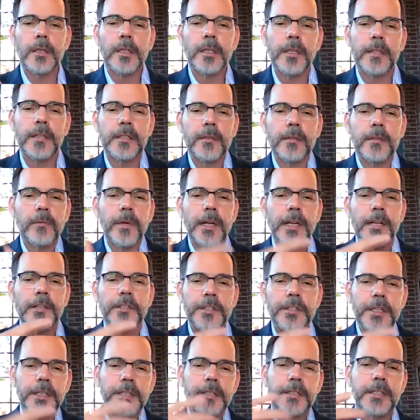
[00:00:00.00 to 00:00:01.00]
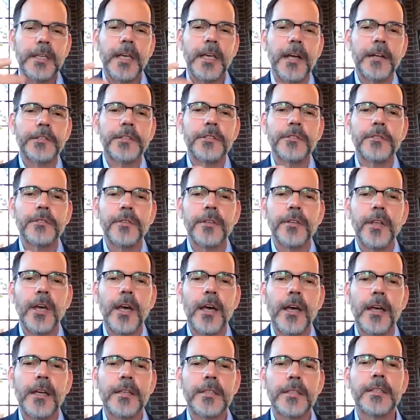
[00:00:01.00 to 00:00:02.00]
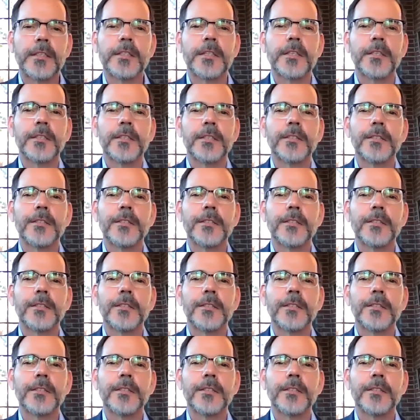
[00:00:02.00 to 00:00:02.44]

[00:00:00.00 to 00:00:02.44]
con rich contextualized